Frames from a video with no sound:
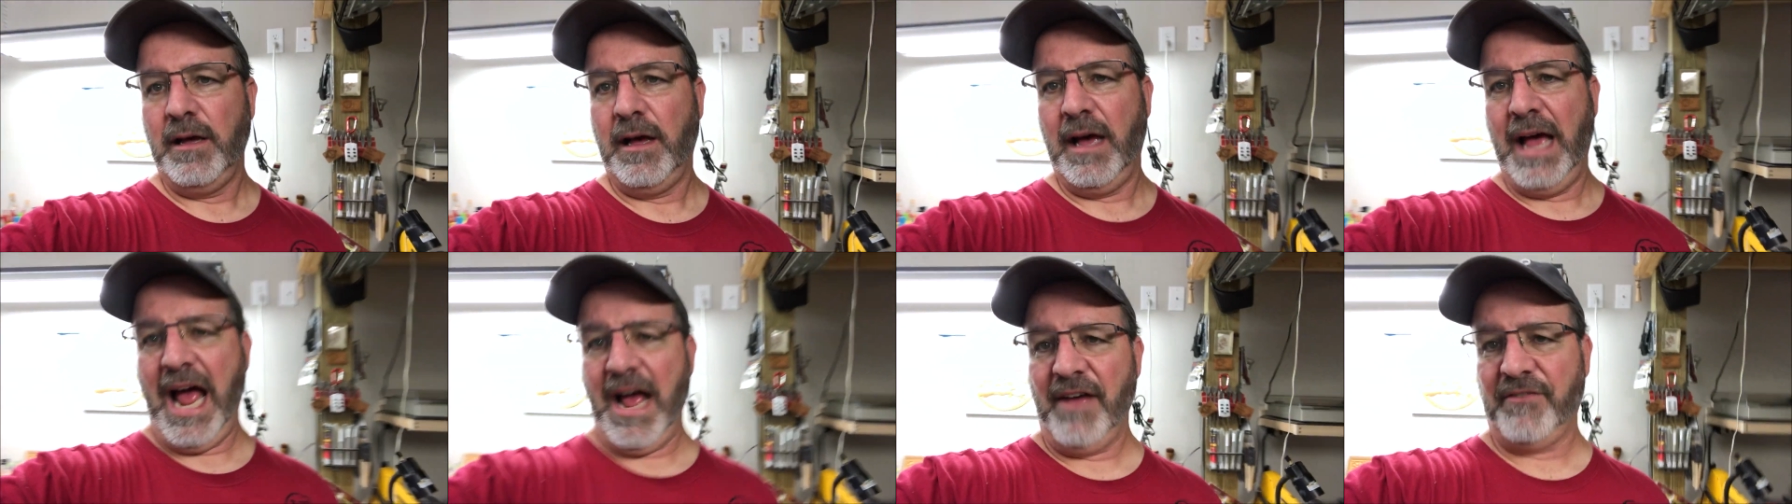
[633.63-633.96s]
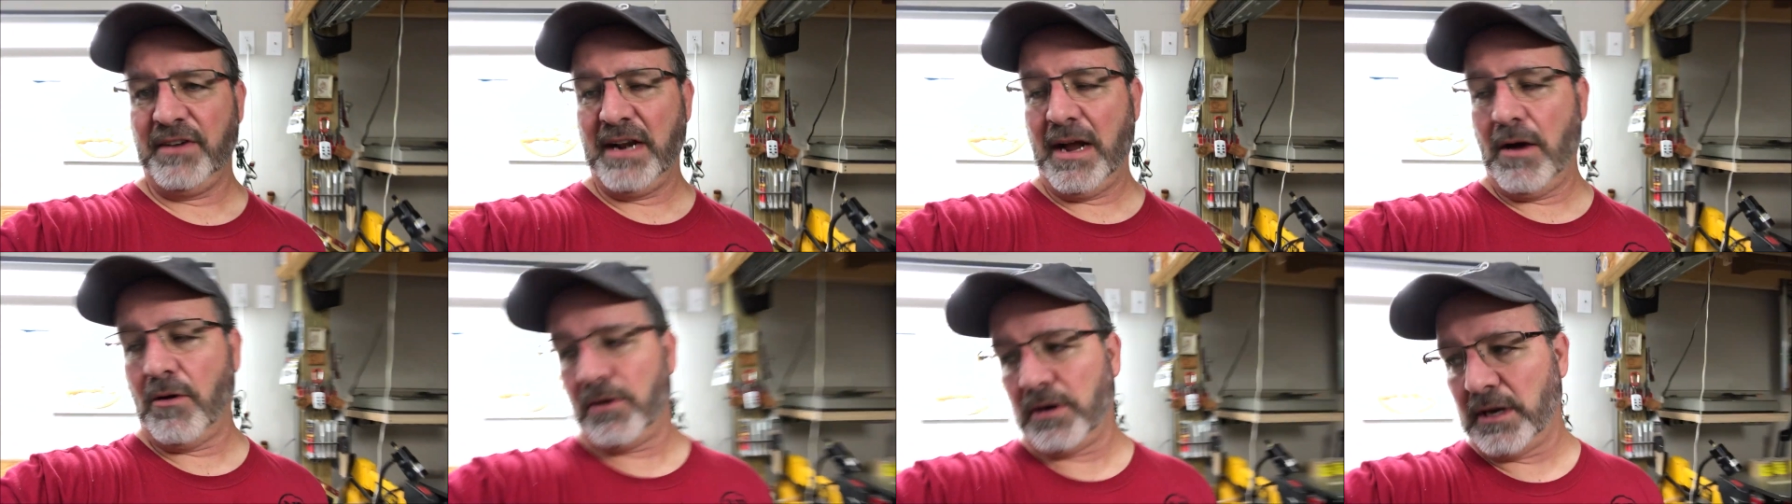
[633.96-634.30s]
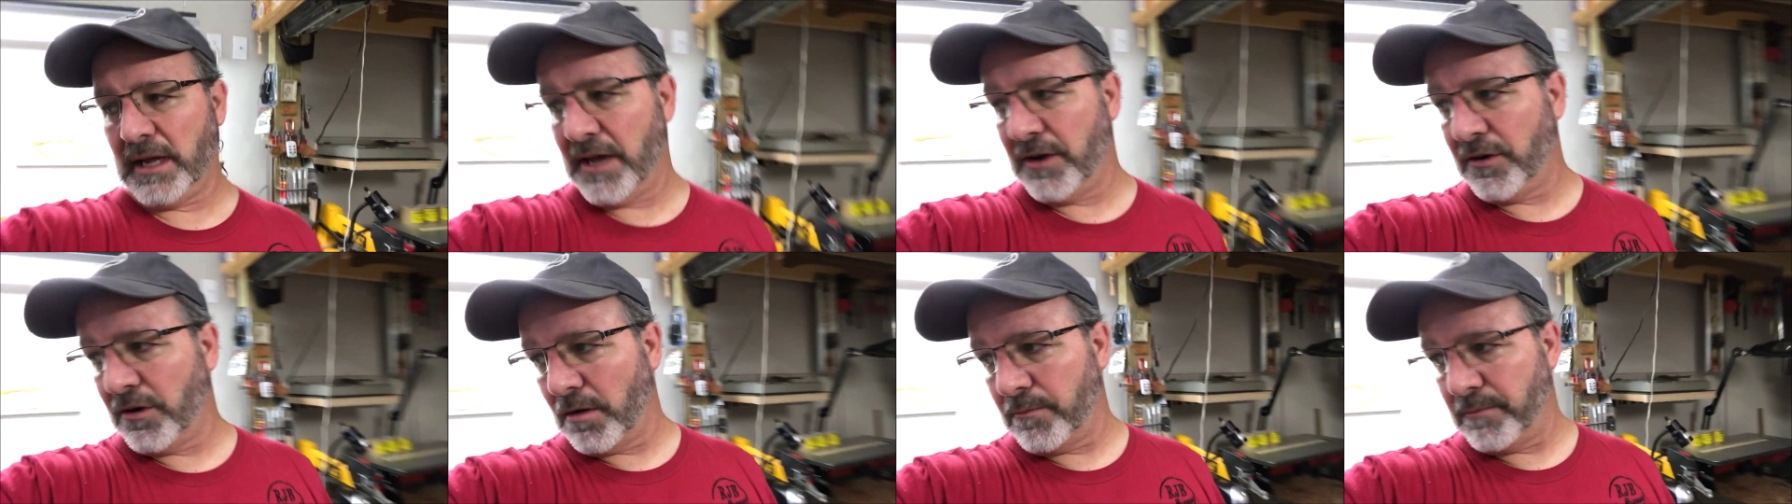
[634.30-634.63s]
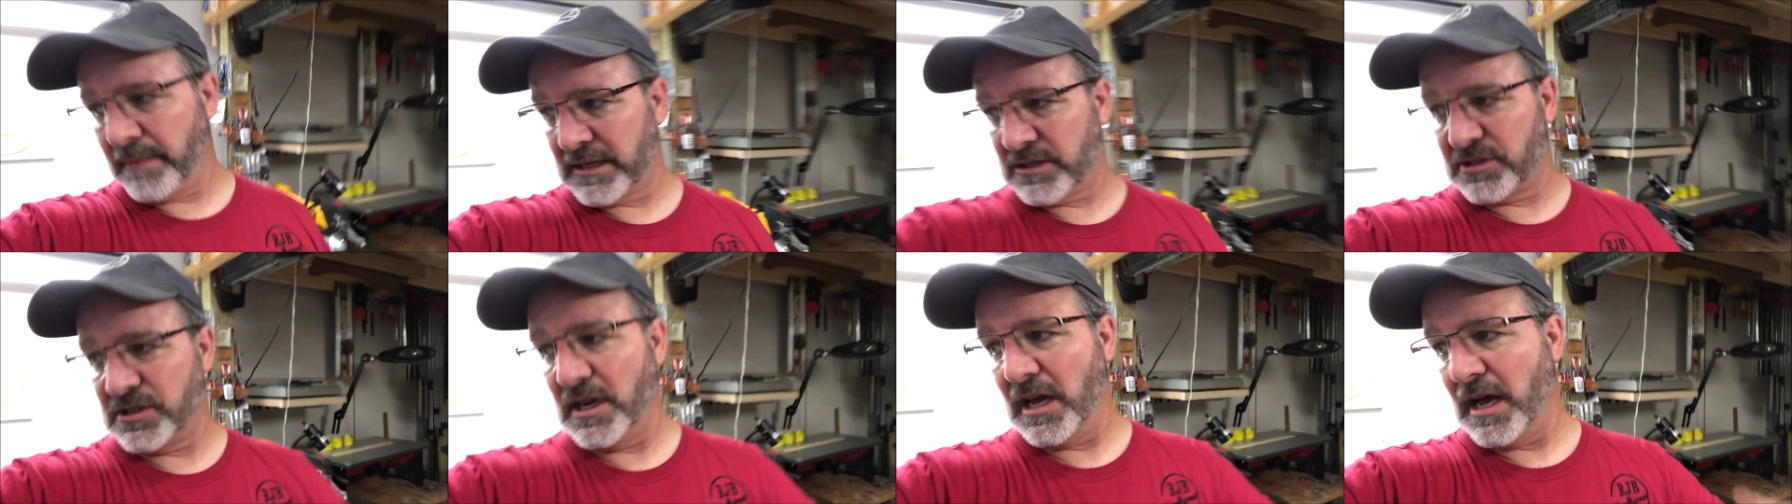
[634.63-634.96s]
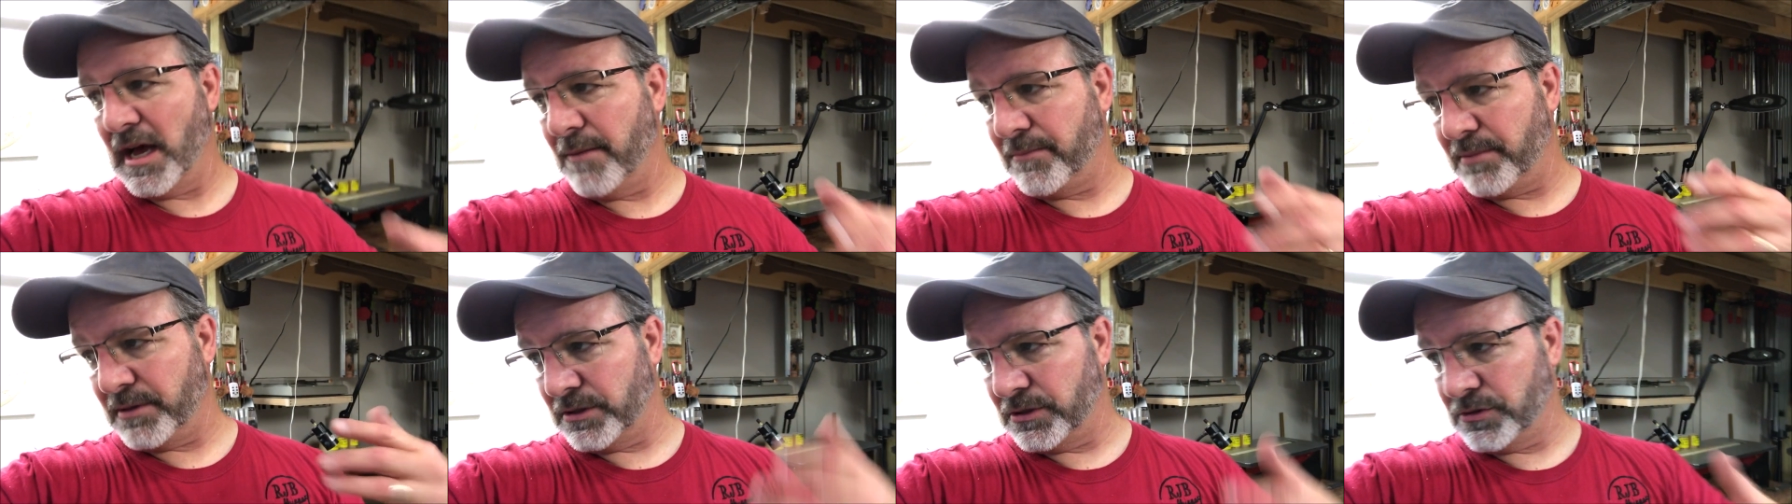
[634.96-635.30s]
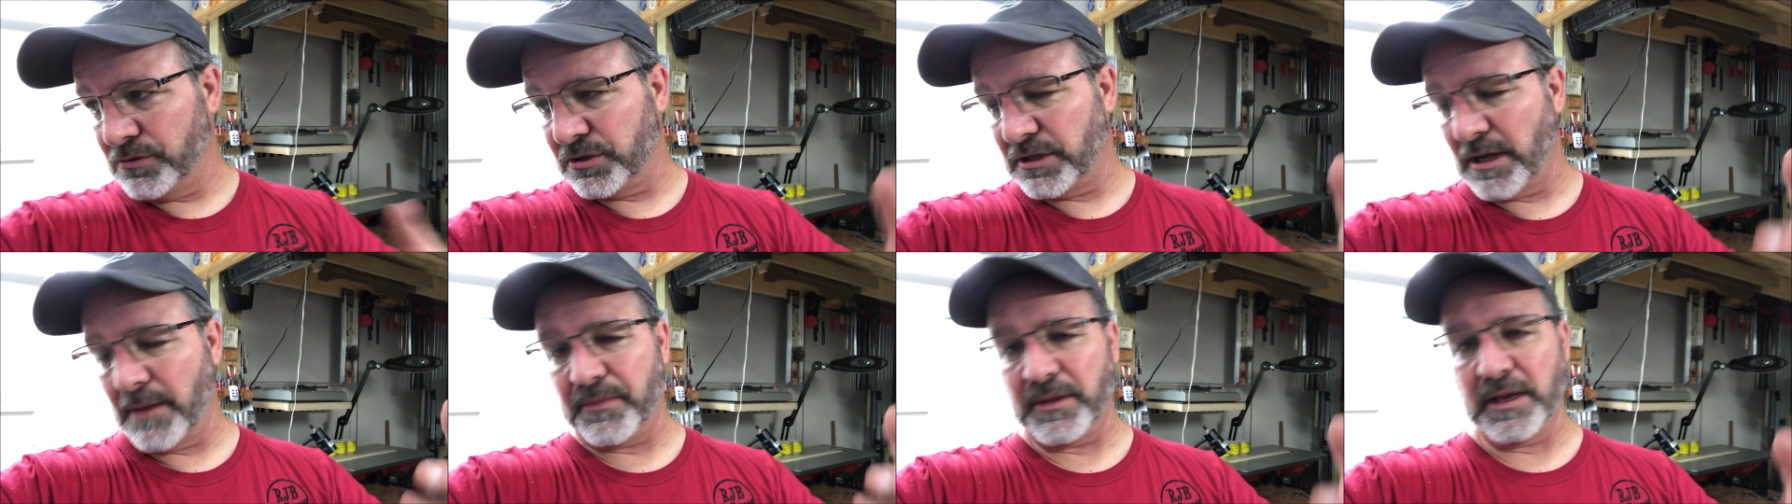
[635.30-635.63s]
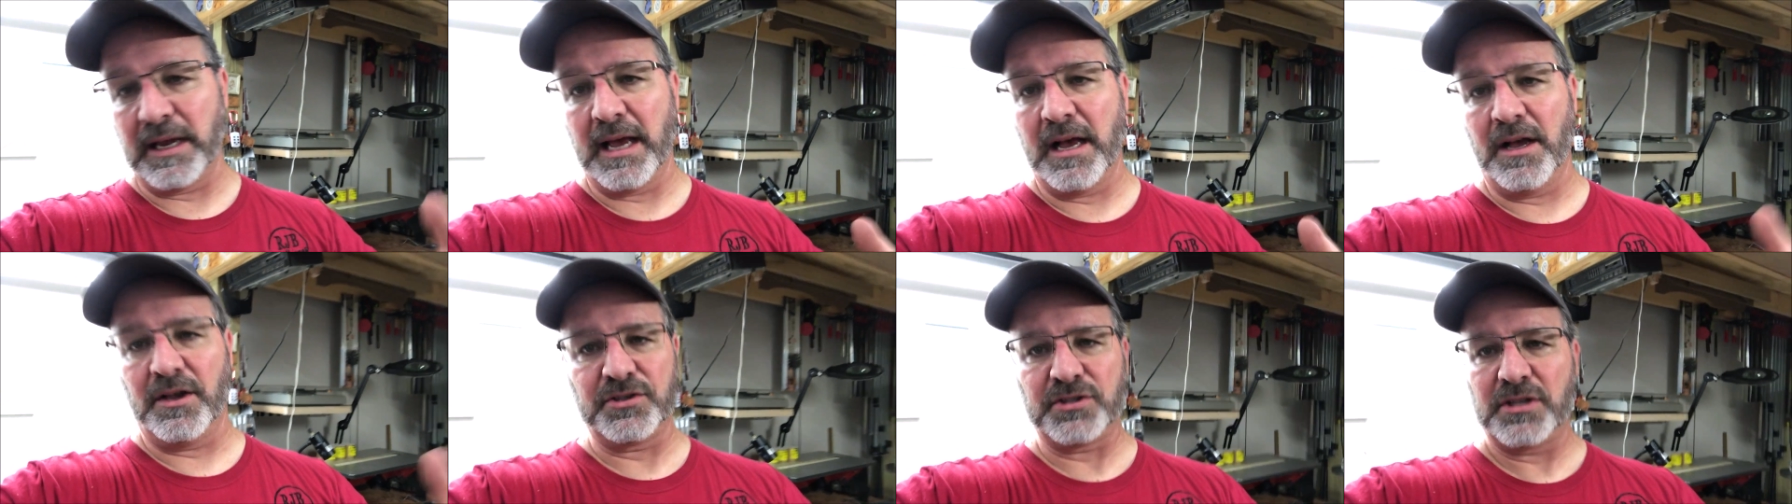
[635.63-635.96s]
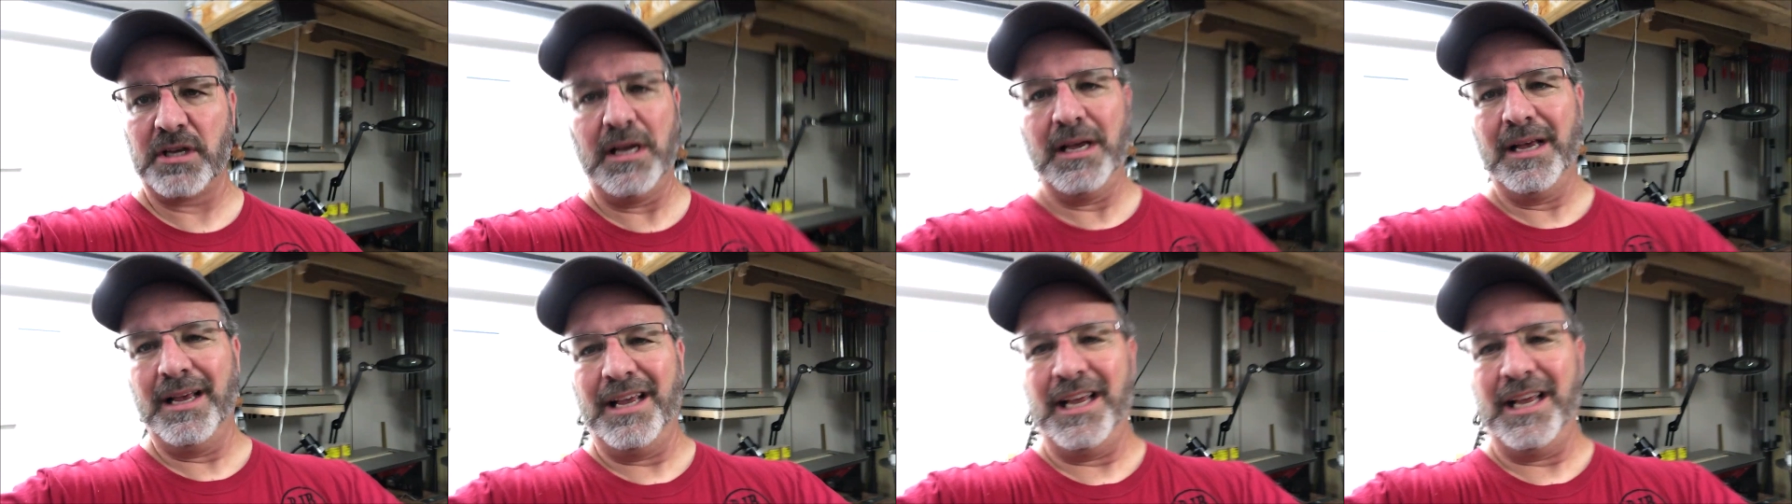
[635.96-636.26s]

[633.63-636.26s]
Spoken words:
a half an hour later and mix it up and do something else.